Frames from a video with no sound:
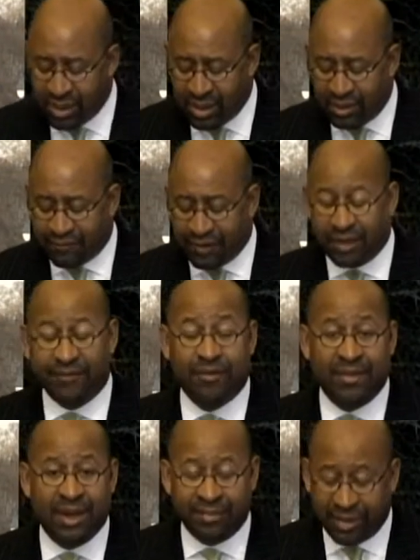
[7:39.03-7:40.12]
the Philadelphia
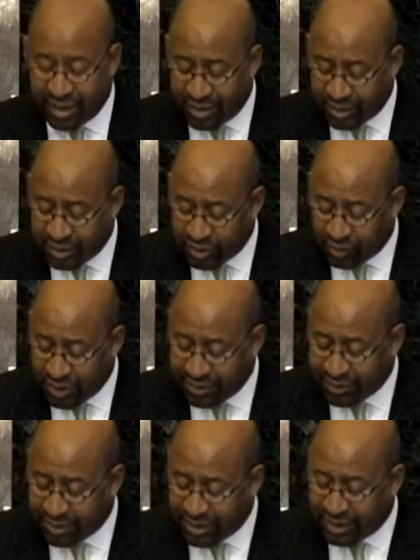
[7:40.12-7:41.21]
Marathon is one of
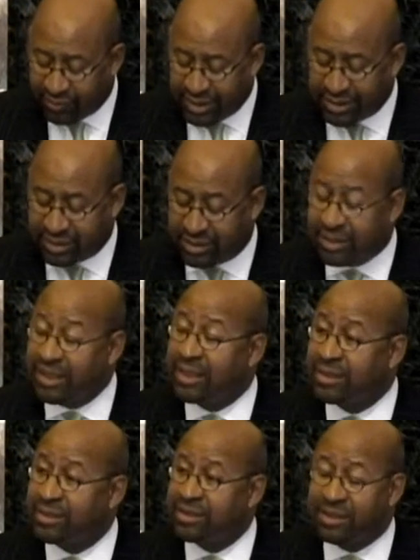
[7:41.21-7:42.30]
the leading races
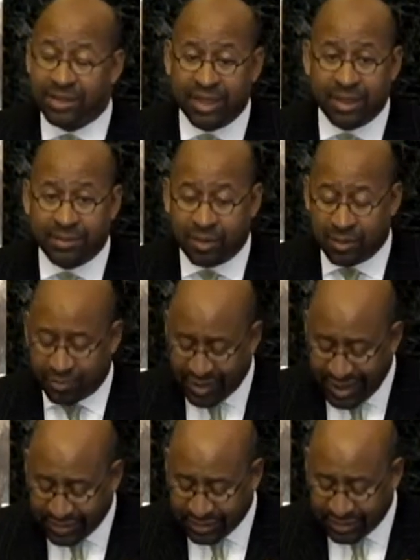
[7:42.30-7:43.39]
in sustainable
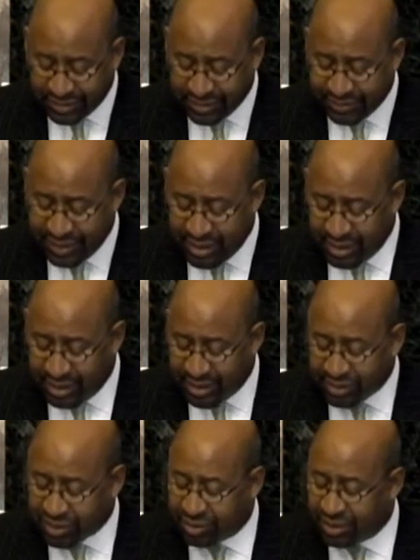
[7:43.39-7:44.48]
practices.
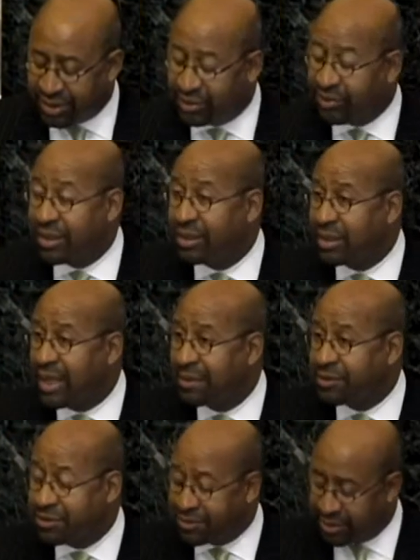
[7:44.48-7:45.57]
That's certainly a great
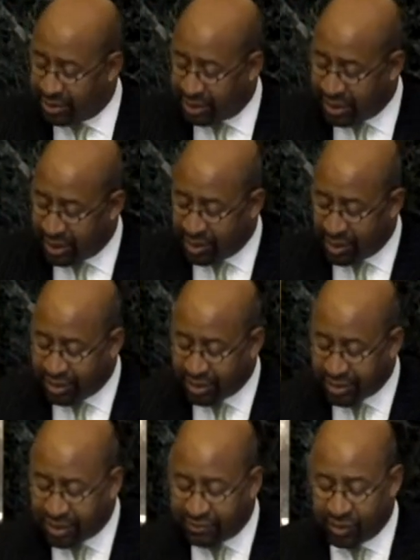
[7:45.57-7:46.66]
accomplishment and
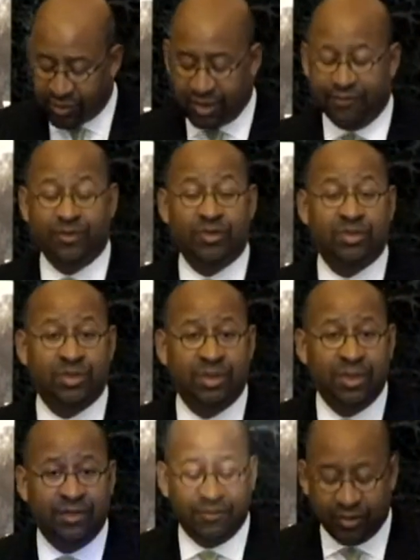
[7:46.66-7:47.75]
heralds an even greater future
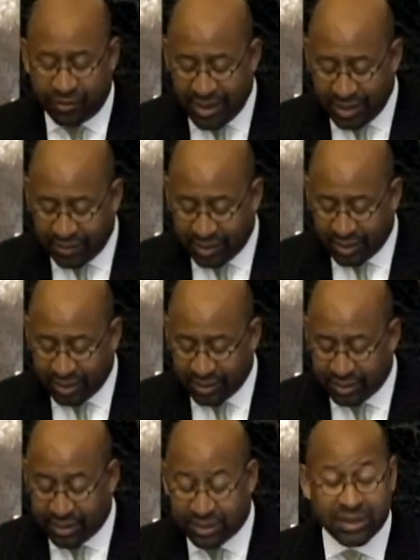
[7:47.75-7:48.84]
for the marathon.
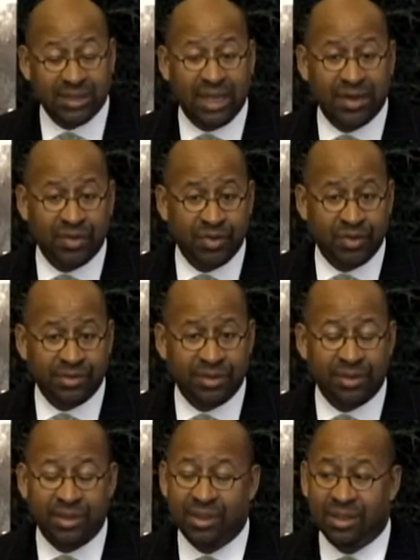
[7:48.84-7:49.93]
It's exciting news,
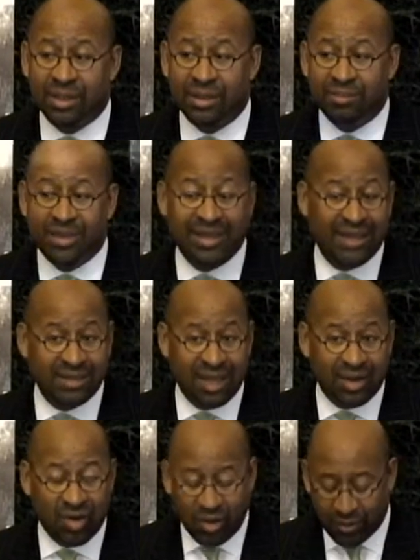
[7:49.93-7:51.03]
but that's
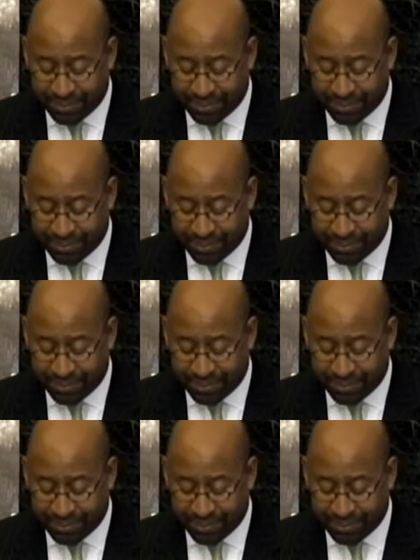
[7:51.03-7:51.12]
not all.